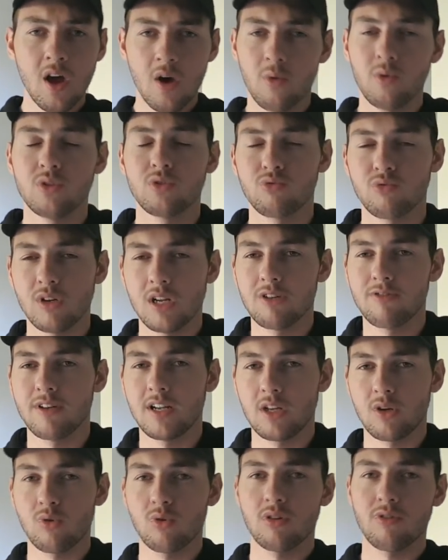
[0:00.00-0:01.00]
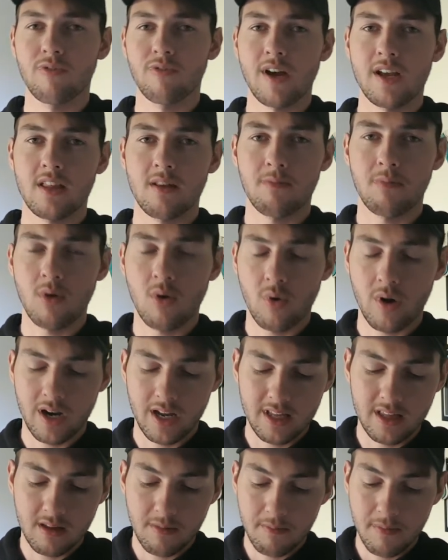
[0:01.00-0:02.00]
Was really, really good around the ball and
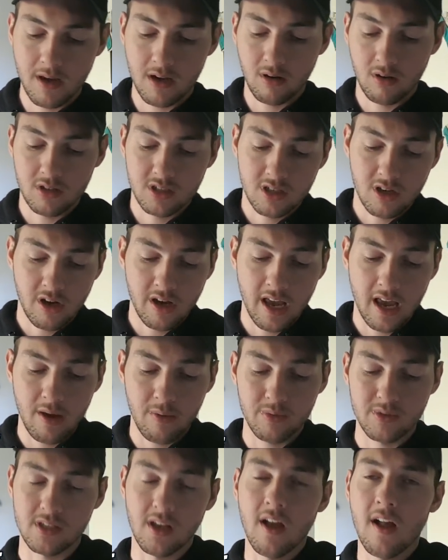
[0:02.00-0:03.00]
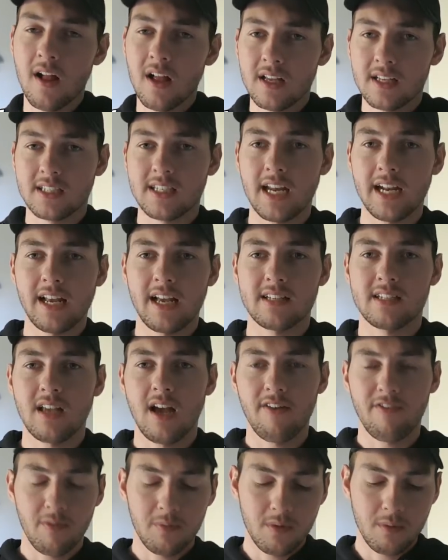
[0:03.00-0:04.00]
in the middle. So he was setting us
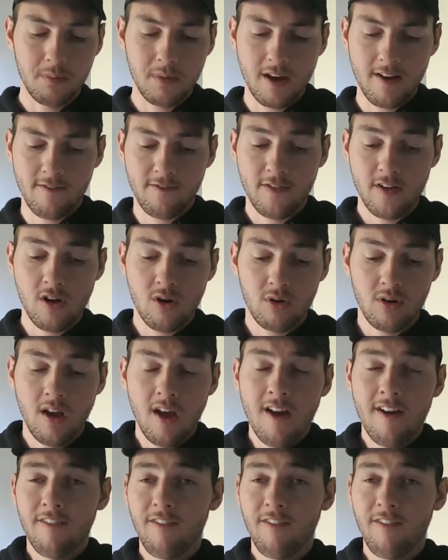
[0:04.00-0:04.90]
up from the midfield.